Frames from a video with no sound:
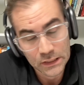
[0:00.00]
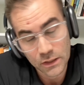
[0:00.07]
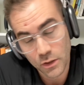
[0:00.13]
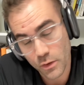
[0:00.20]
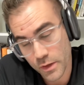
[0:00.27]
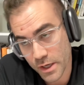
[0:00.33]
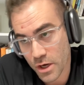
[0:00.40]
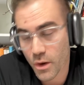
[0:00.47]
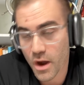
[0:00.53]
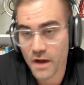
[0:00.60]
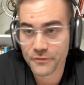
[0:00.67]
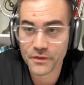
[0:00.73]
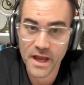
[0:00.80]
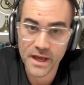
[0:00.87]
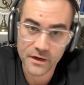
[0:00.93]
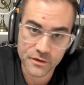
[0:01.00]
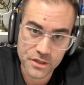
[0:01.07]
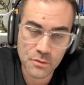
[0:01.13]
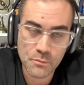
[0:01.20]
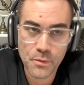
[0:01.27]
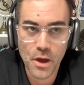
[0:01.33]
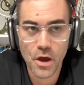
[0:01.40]
or go offline or
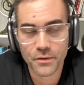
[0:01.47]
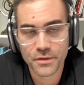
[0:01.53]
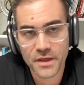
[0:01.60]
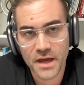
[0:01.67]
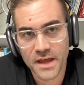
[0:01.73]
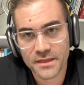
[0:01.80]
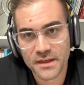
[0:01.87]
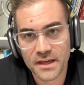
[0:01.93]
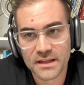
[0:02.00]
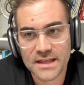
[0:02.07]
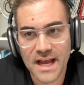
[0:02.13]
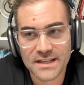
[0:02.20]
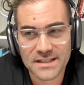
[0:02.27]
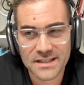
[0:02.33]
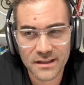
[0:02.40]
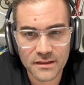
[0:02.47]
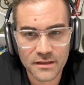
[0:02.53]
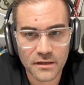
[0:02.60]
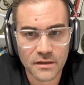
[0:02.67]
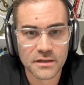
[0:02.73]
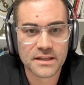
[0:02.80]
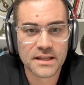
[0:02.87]
do both, I think that's the
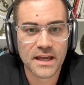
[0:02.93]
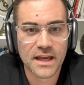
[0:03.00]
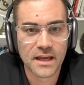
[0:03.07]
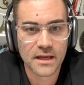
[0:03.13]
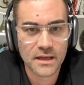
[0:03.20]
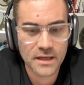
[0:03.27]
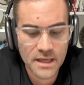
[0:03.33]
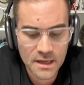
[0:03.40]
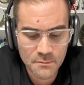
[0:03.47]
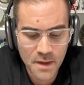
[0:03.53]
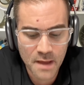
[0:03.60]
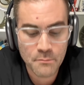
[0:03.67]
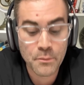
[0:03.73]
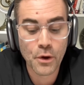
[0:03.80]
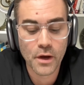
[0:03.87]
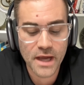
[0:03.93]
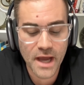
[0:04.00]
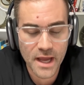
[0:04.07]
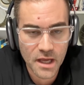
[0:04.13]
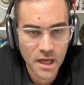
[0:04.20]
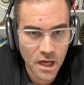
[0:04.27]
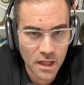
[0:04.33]
third thing in my book.
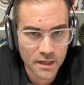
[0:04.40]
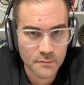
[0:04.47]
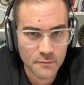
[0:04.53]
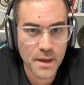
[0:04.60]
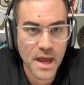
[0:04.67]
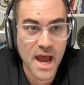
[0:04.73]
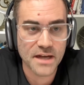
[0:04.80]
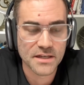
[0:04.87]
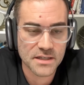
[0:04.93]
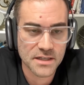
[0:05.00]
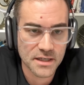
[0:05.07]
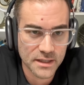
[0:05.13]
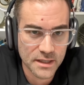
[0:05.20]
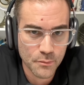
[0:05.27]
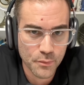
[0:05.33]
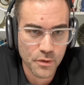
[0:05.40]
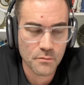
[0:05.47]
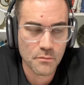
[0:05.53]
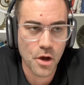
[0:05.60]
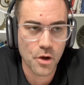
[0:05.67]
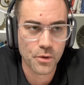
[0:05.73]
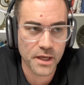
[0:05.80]
I call it passionately
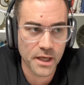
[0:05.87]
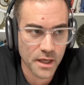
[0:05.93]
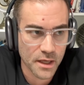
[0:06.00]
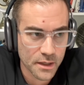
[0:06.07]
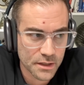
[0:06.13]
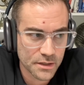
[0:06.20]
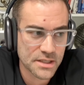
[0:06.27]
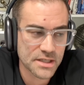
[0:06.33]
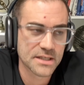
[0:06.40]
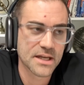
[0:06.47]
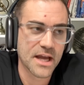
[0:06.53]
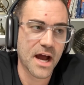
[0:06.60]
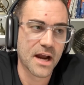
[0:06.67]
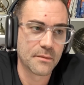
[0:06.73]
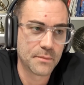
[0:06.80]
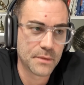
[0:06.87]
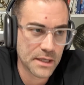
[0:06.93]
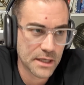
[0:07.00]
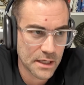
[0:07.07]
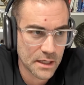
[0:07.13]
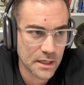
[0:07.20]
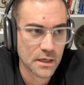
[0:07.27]
promoting. You just got to
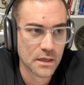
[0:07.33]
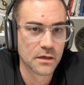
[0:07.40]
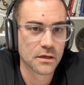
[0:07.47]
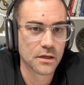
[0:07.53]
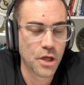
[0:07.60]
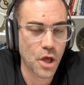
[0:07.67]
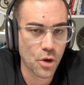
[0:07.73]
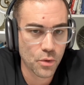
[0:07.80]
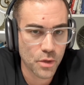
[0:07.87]
be go,